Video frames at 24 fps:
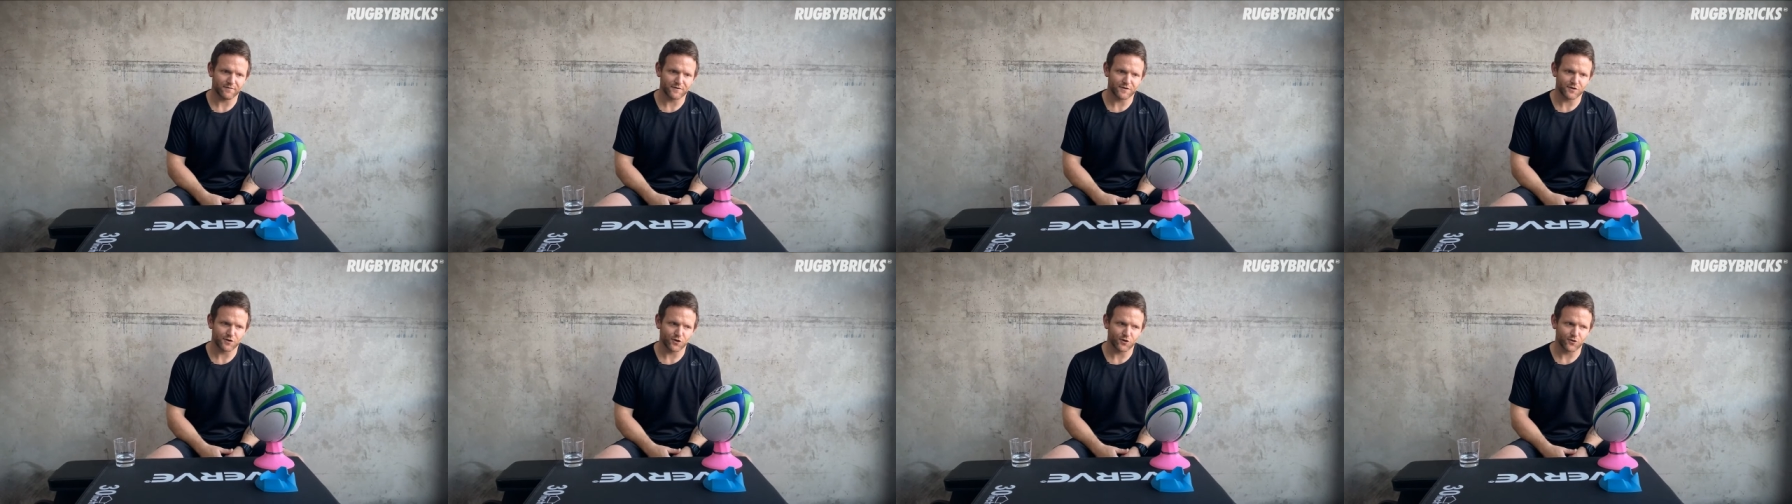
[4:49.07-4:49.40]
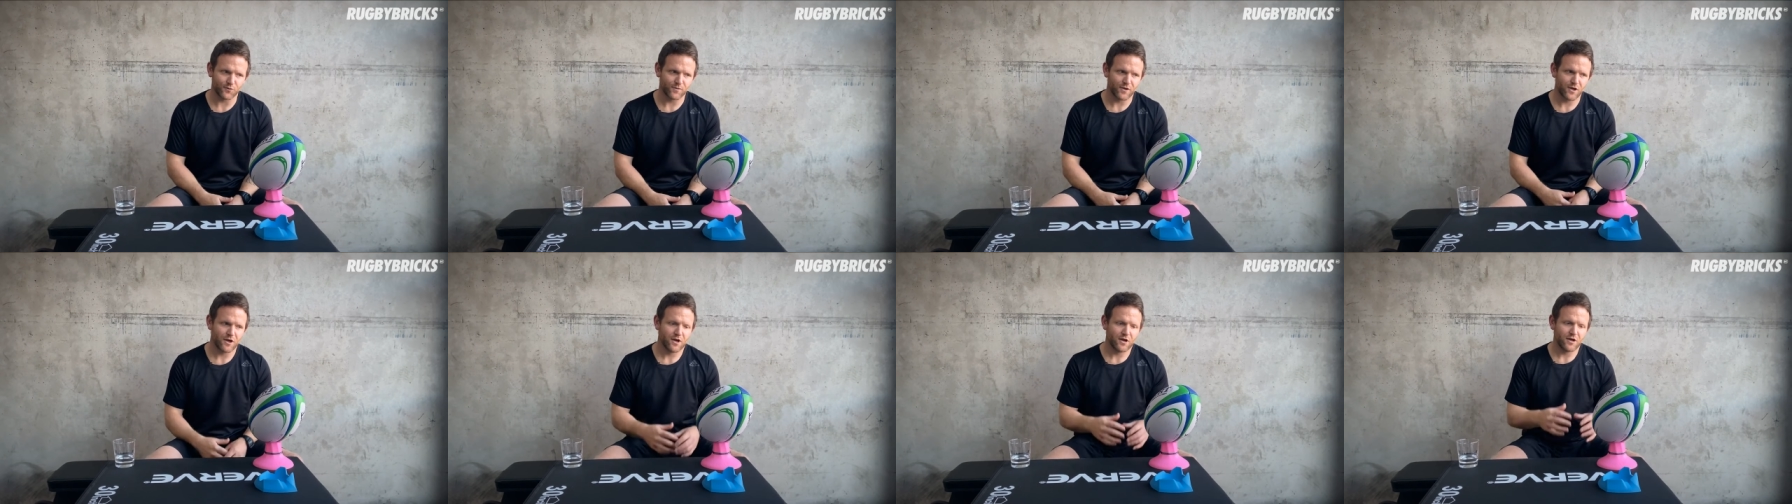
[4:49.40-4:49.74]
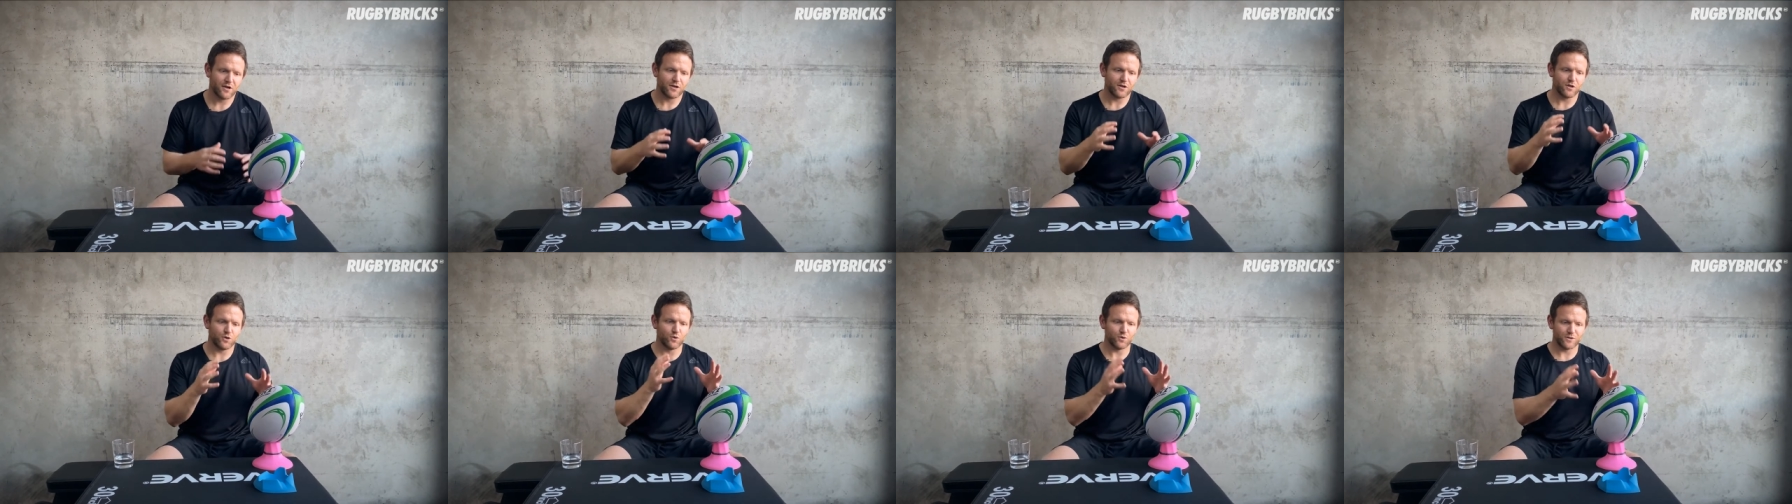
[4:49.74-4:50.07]
So
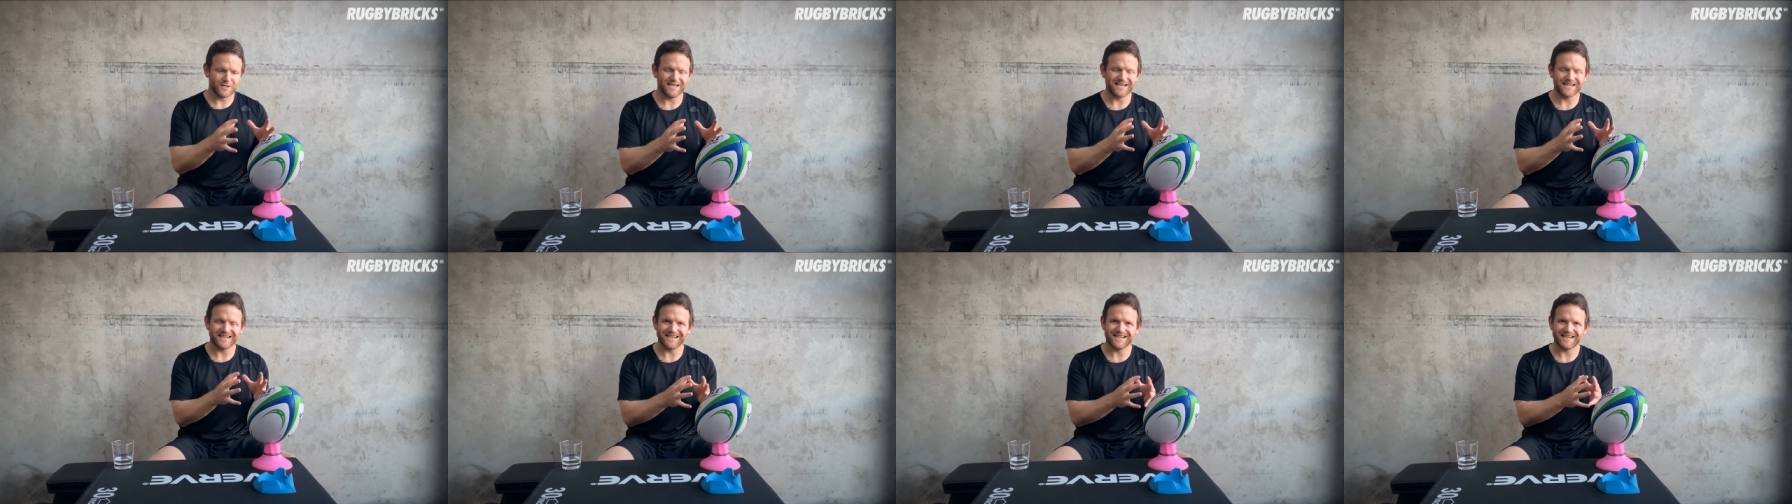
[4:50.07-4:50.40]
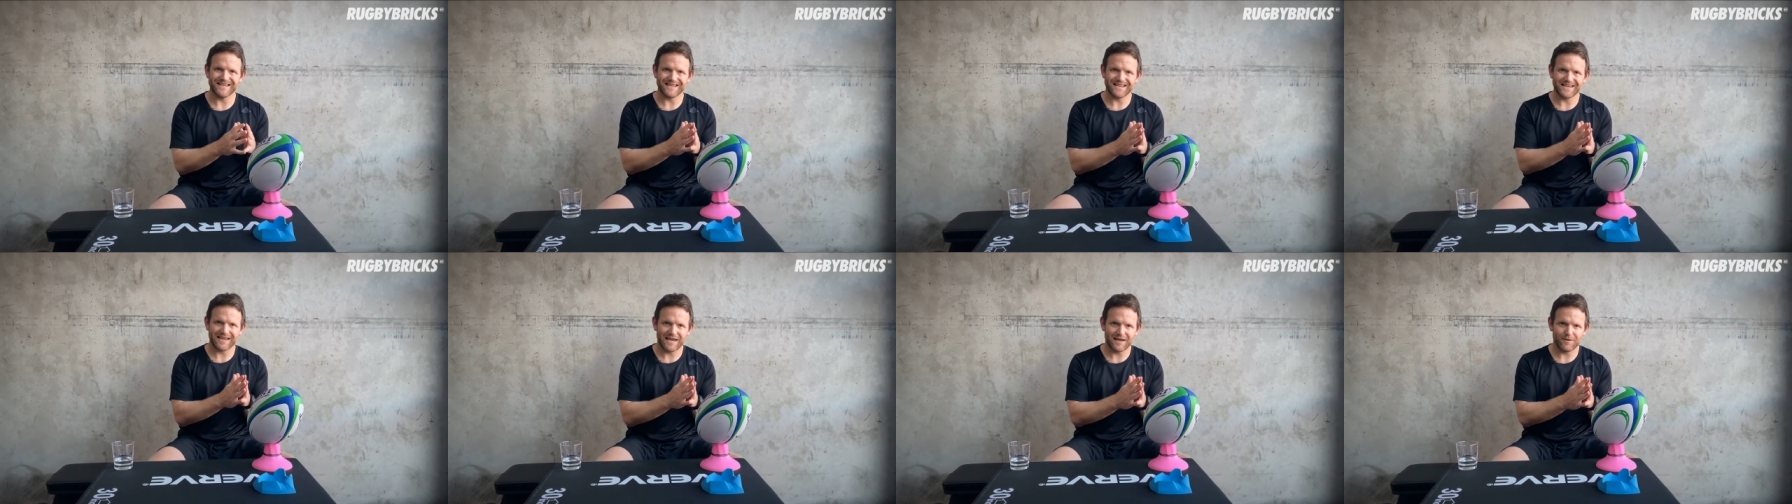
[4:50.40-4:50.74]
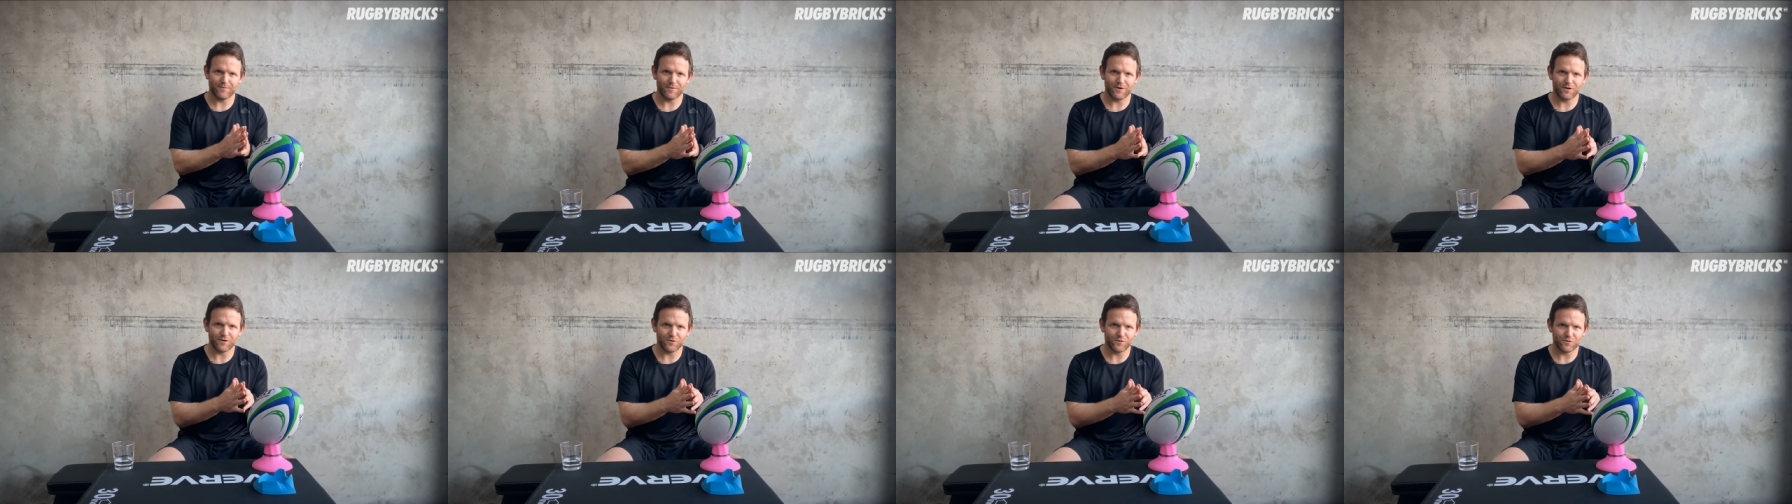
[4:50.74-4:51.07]
your technique can
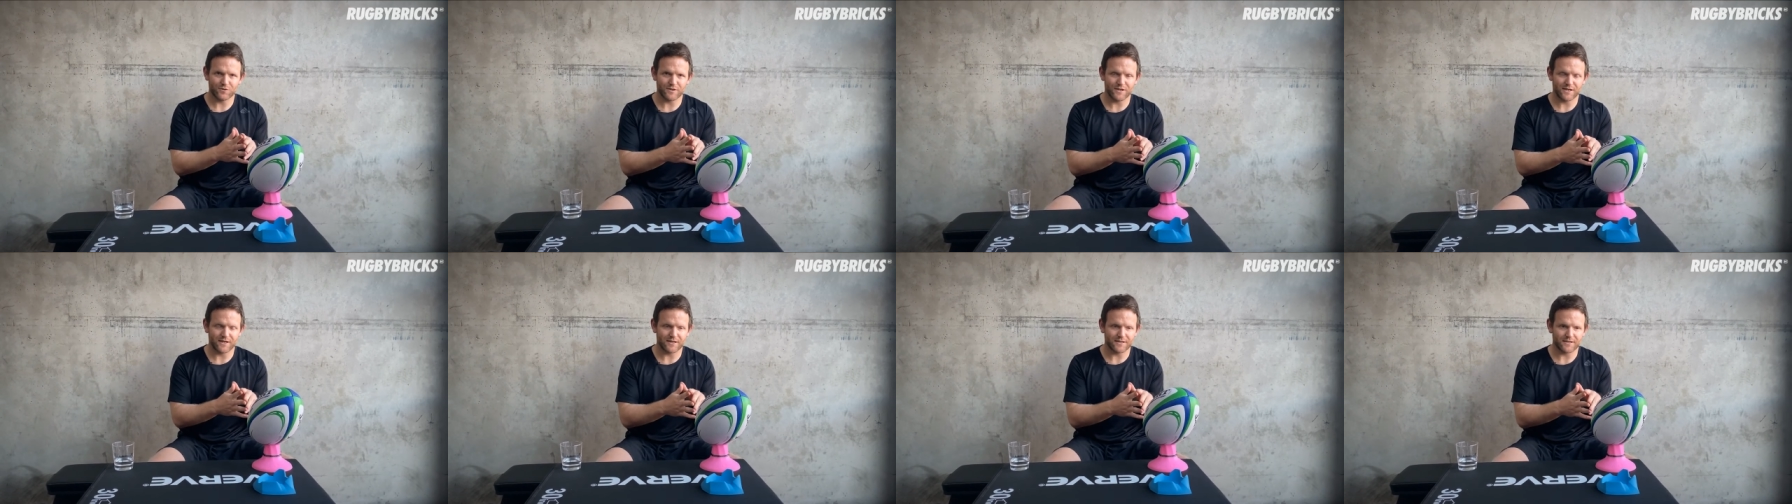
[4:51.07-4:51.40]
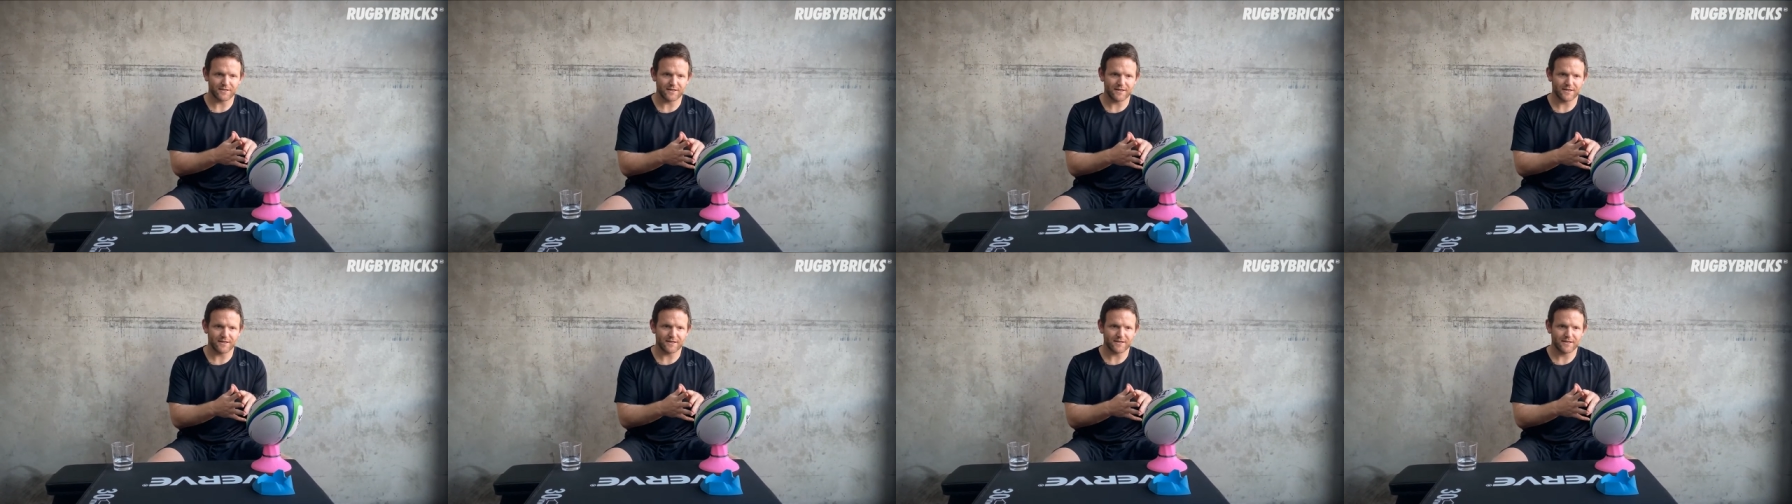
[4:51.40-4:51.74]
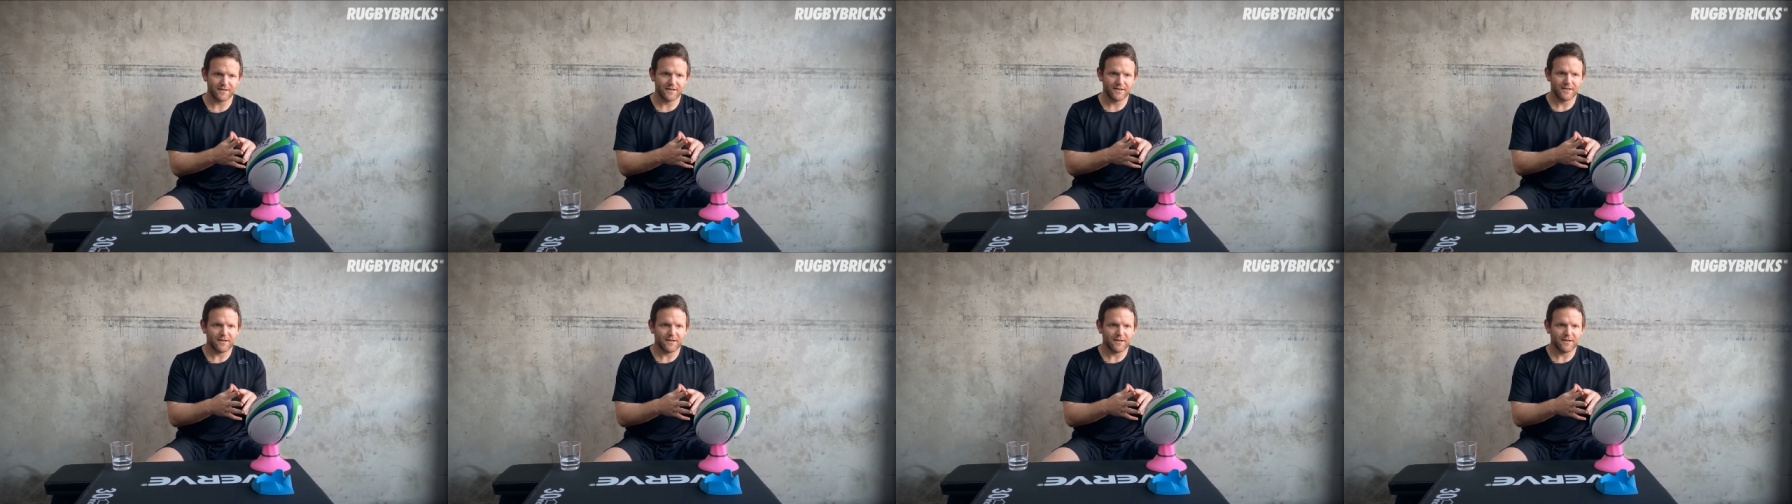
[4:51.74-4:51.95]
be your technique